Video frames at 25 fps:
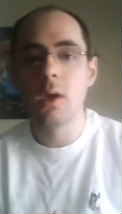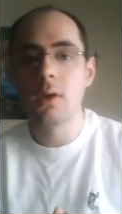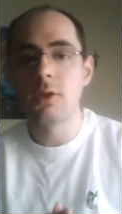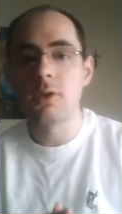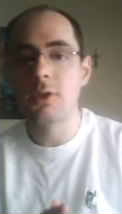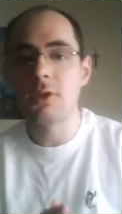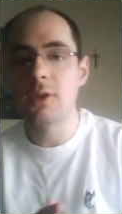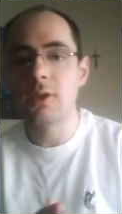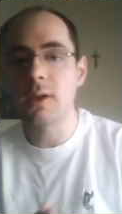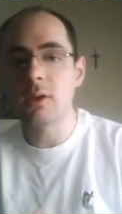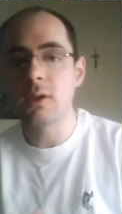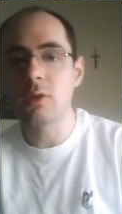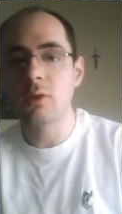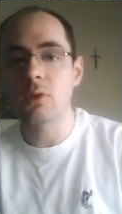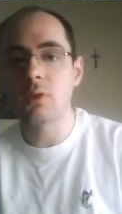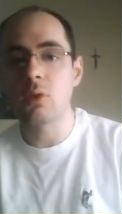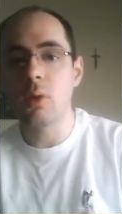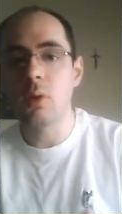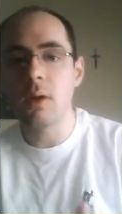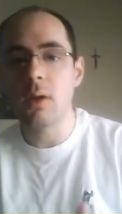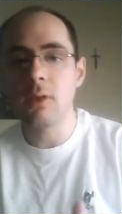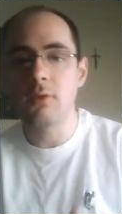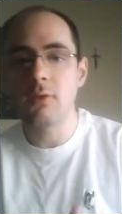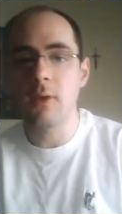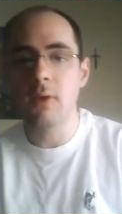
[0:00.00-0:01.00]
single
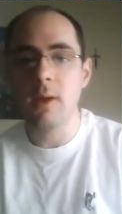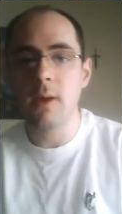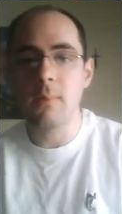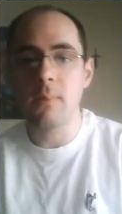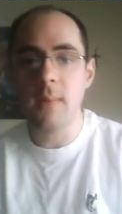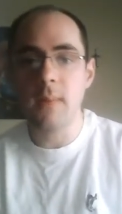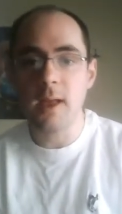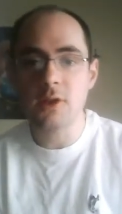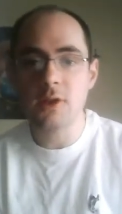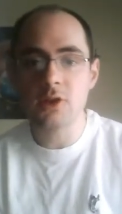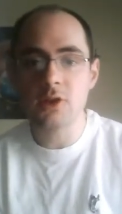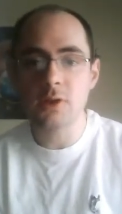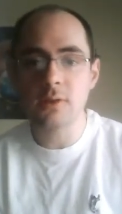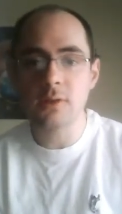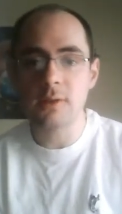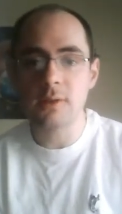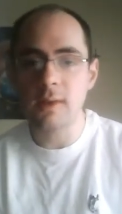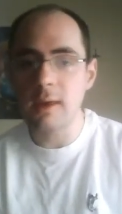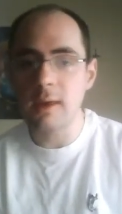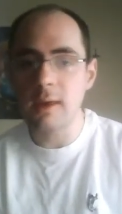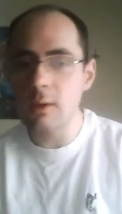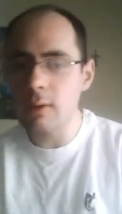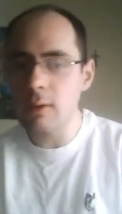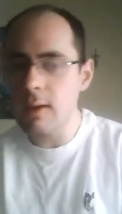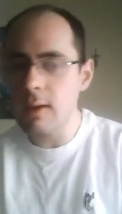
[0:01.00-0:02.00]
qualifying matches.
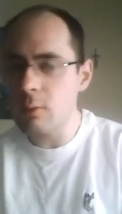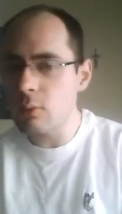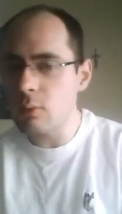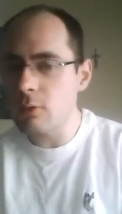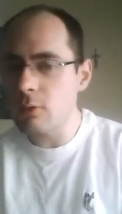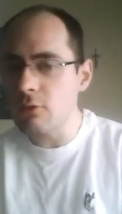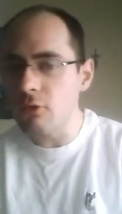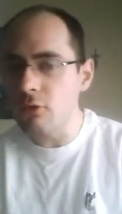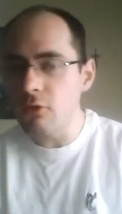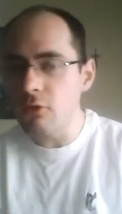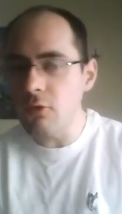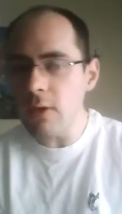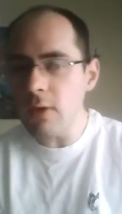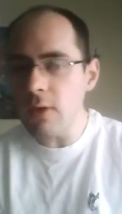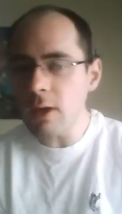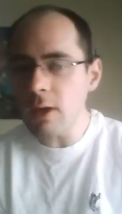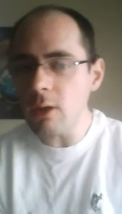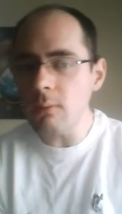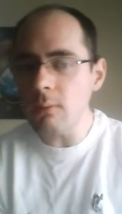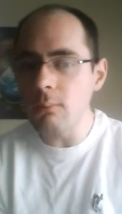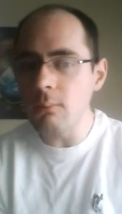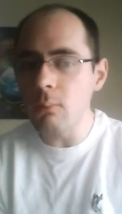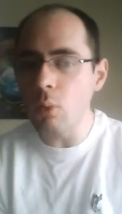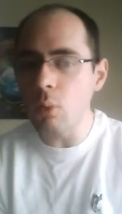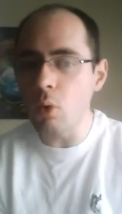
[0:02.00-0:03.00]
It would
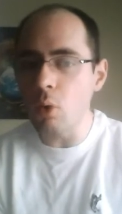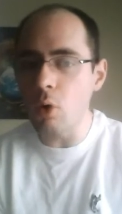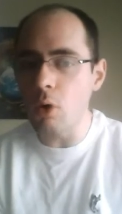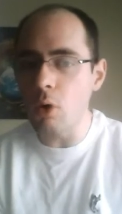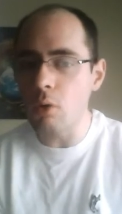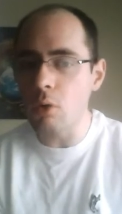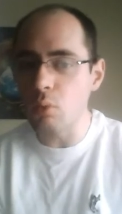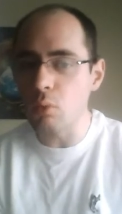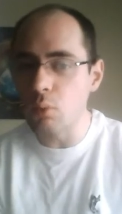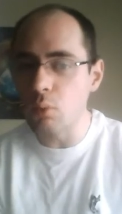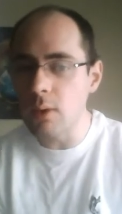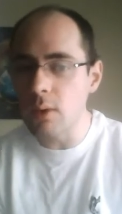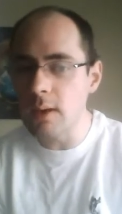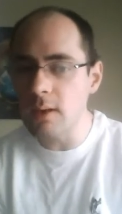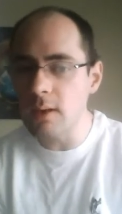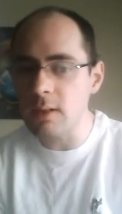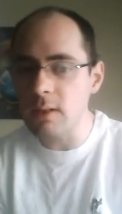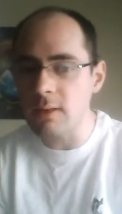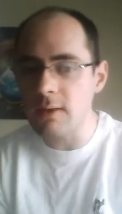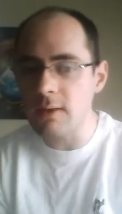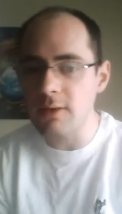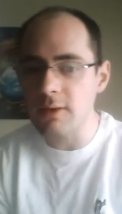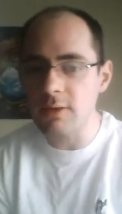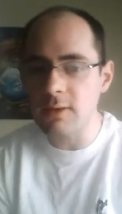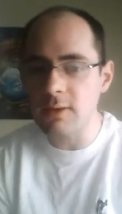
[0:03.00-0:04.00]
feel more
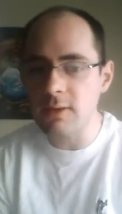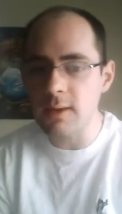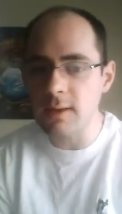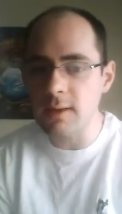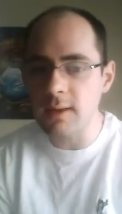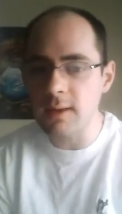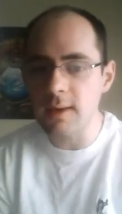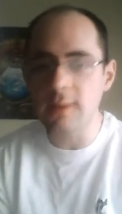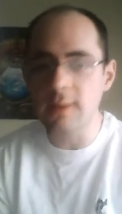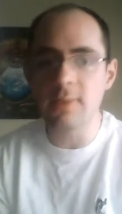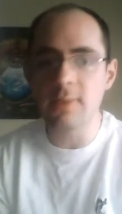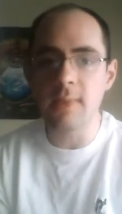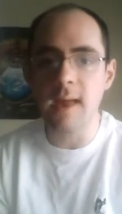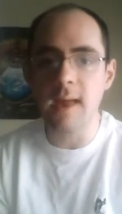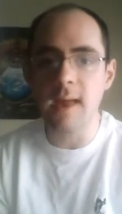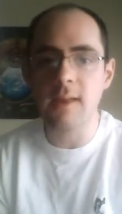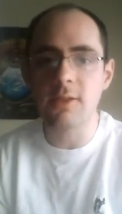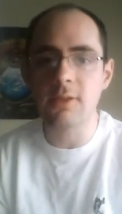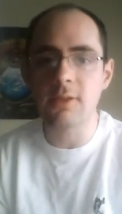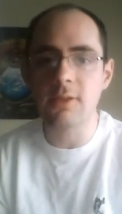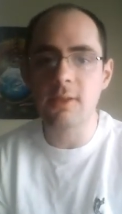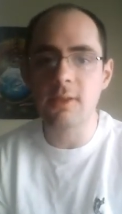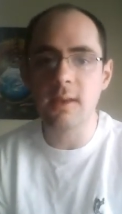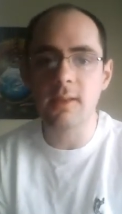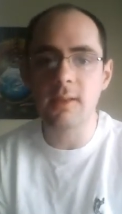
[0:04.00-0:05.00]
realistic in that
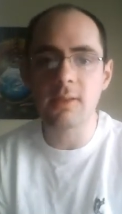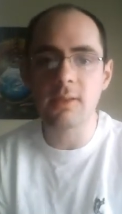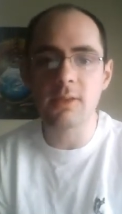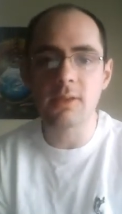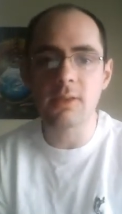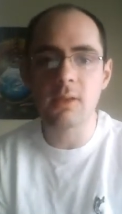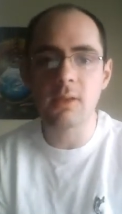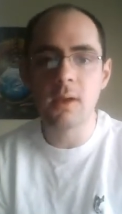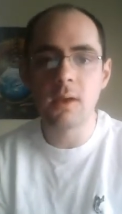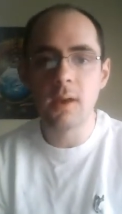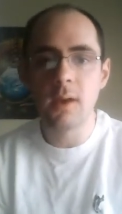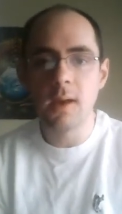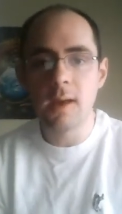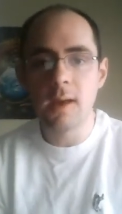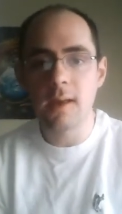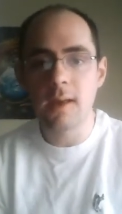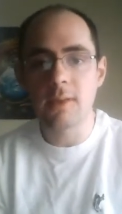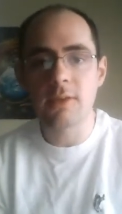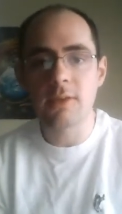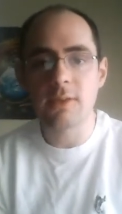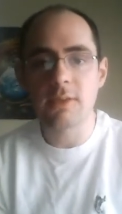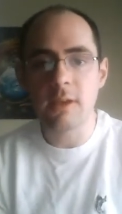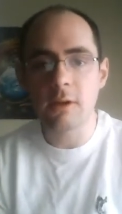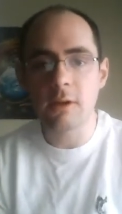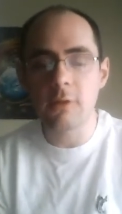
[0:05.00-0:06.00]
sense,
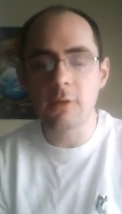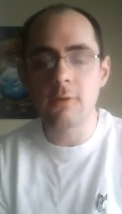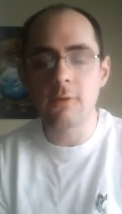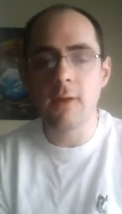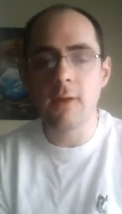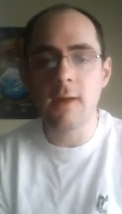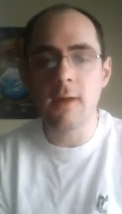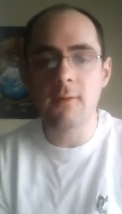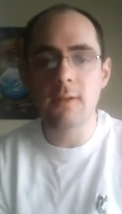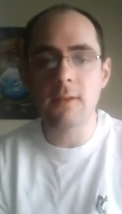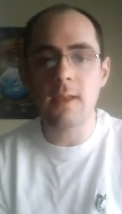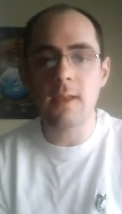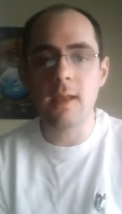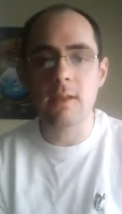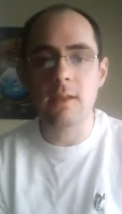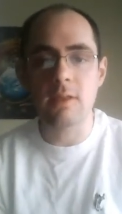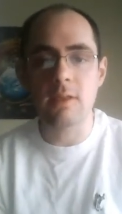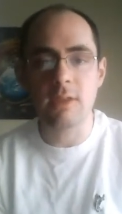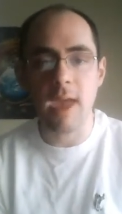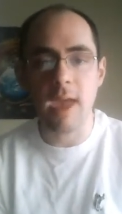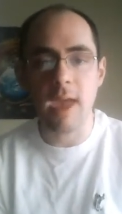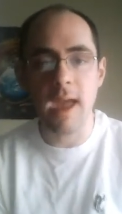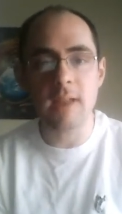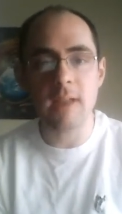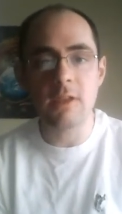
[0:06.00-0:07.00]
instead of having a
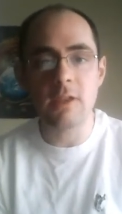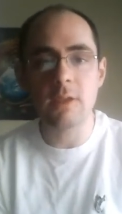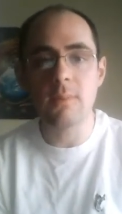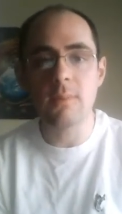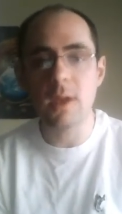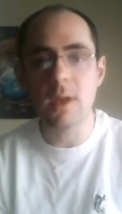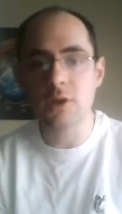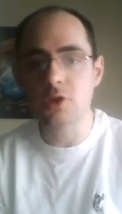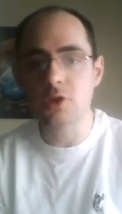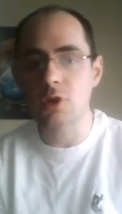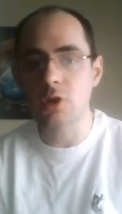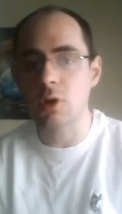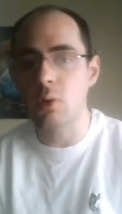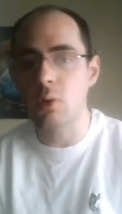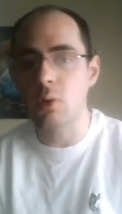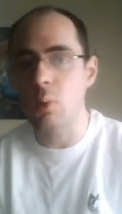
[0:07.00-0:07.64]
tag team match to